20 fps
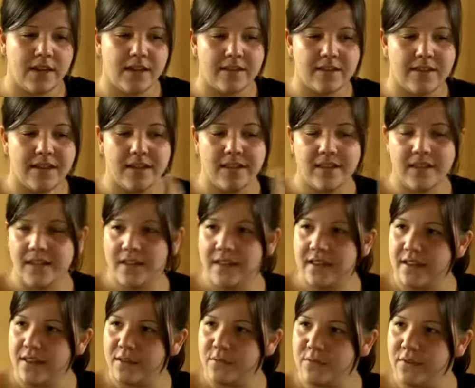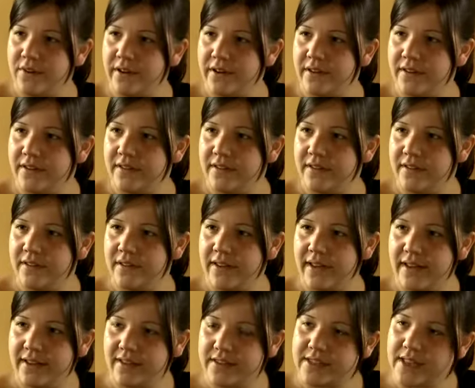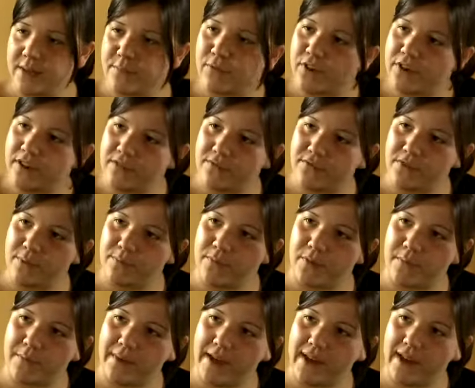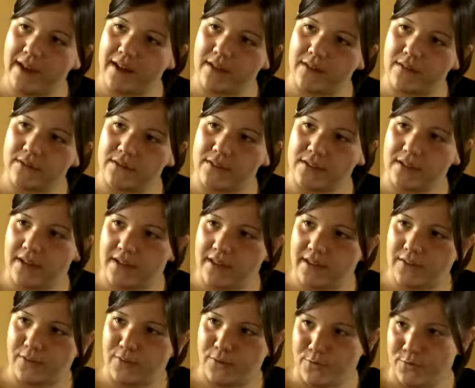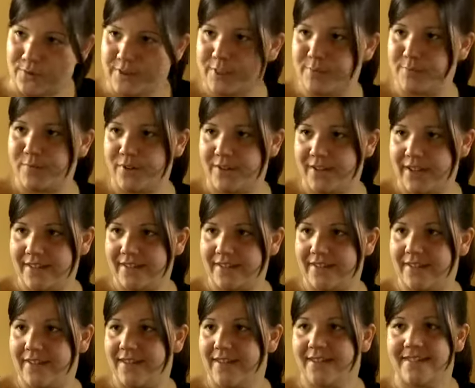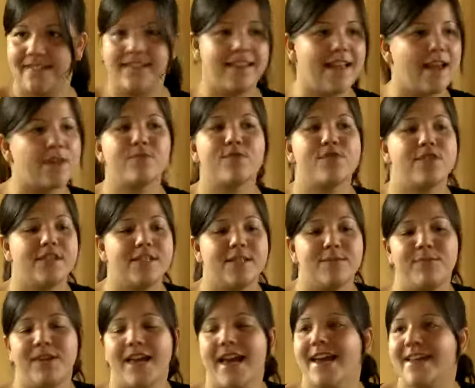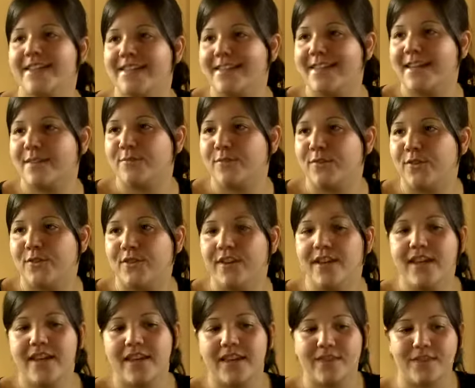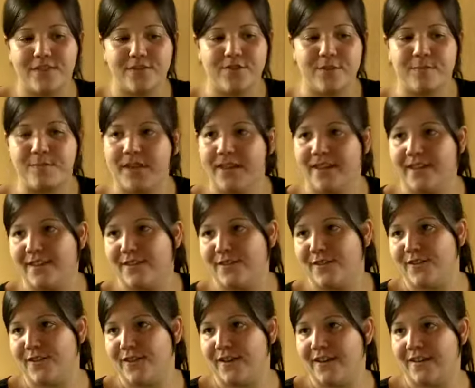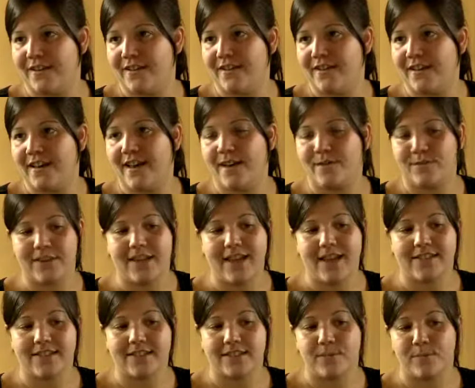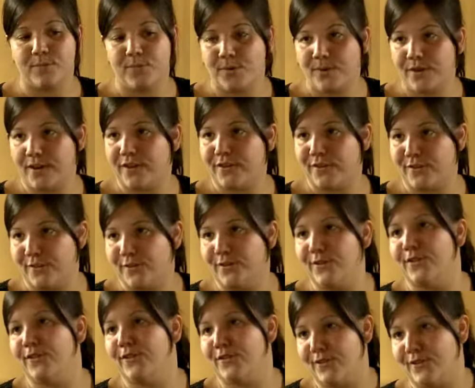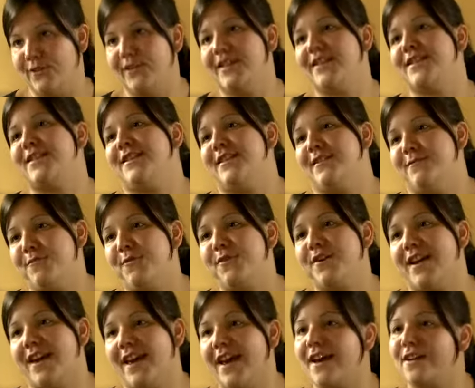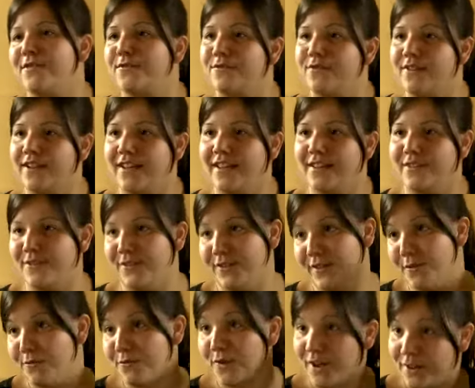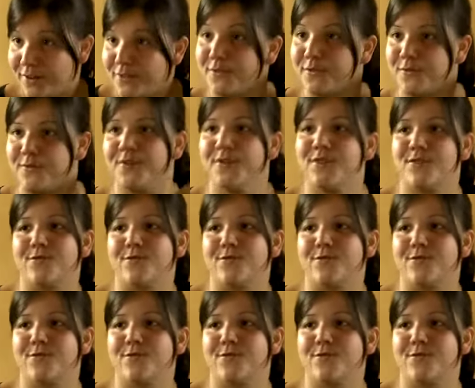they needed a word and some girl from the back started to whisper it, then I would just simply ask them to either repeat it, or I would ask the boy to listen more carefully to the one who was